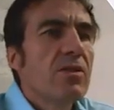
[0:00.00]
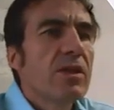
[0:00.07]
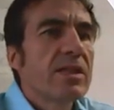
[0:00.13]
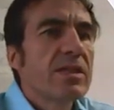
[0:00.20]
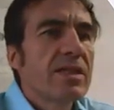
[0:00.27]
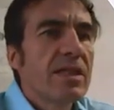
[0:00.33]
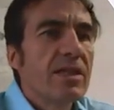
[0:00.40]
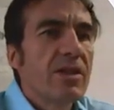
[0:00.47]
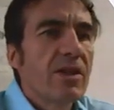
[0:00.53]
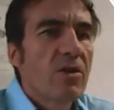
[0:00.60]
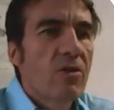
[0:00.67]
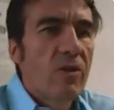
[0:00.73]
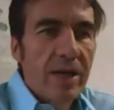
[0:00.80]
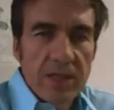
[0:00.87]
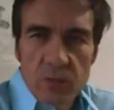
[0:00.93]
you can see the
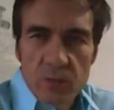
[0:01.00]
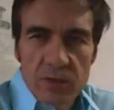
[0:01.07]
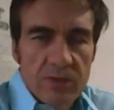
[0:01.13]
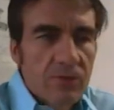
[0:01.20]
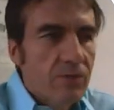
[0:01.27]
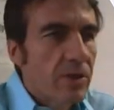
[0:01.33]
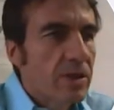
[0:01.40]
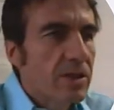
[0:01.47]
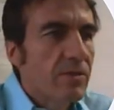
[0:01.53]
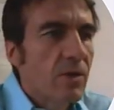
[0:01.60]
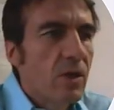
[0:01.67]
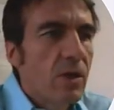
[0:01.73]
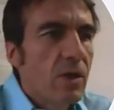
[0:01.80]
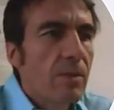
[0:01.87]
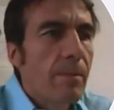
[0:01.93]
correct one, first of
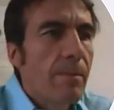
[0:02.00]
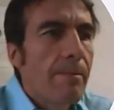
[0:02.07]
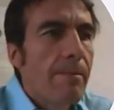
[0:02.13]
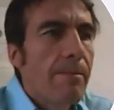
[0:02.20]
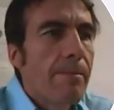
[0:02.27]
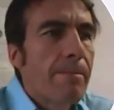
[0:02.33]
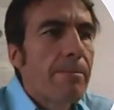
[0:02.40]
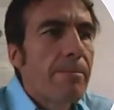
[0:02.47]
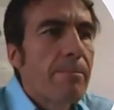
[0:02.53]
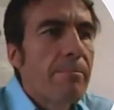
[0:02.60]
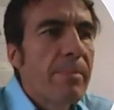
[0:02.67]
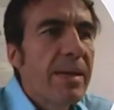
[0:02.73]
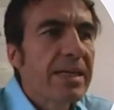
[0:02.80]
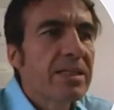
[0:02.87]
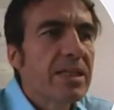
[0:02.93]
all.
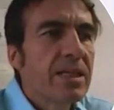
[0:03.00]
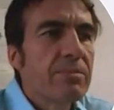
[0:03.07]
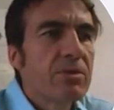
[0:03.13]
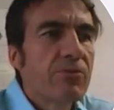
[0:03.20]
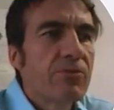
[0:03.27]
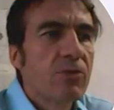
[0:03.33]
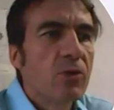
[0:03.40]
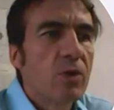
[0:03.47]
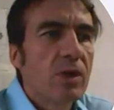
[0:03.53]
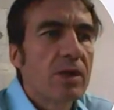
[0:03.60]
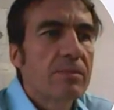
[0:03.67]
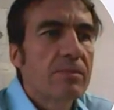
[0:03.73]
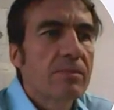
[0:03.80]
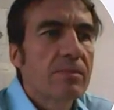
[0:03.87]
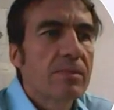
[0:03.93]
Make teams of 4.
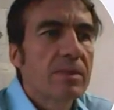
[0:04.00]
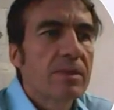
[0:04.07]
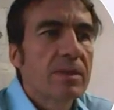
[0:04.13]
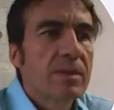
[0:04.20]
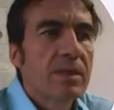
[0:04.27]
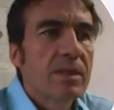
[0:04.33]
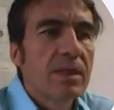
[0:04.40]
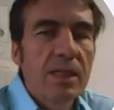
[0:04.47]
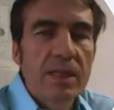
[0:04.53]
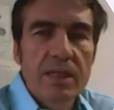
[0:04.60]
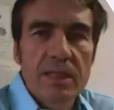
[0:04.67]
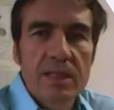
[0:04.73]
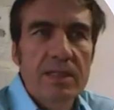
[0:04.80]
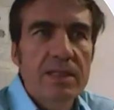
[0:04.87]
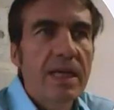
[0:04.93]
It
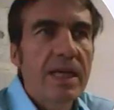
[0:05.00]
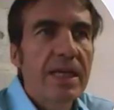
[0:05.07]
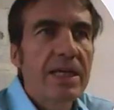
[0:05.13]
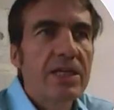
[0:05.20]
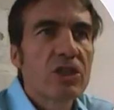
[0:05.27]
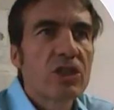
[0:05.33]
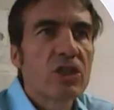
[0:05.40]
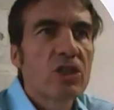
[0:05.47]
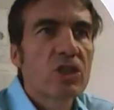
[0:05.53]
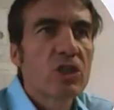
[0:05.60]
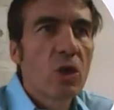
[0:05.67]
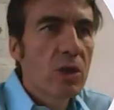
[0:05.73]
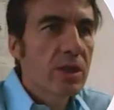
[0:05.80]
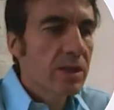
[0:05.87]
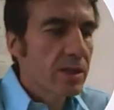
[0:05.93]
is a
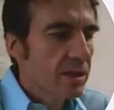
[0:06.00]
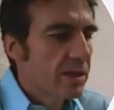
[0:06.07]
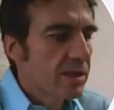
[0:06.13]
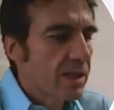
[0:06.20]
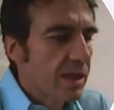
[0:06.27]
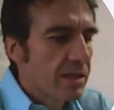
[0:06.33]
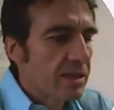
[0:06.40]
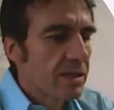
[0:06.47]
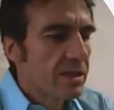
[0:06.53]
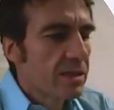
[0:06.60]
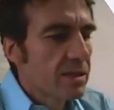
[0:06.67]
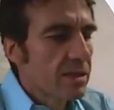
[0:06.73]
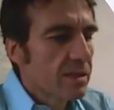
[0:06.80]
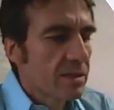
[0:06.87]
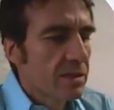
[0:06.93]
short
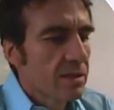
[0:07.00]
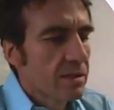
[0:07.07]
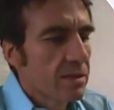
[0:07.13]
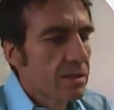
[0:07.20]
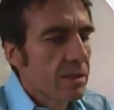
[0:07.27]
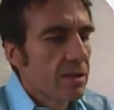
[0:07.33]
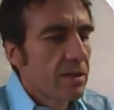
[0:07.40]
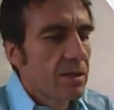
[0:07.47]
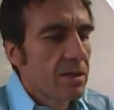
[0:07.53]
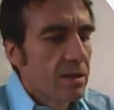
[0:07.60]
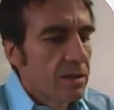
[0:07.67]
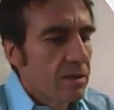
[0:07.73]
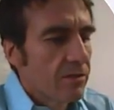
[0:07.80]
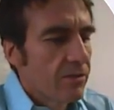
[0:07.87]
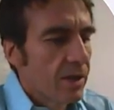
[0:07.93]
sentence.
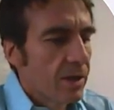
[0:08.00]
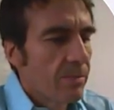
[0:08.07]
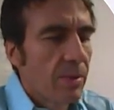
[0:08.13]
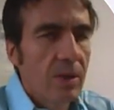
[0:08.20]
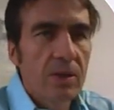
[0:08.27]
If I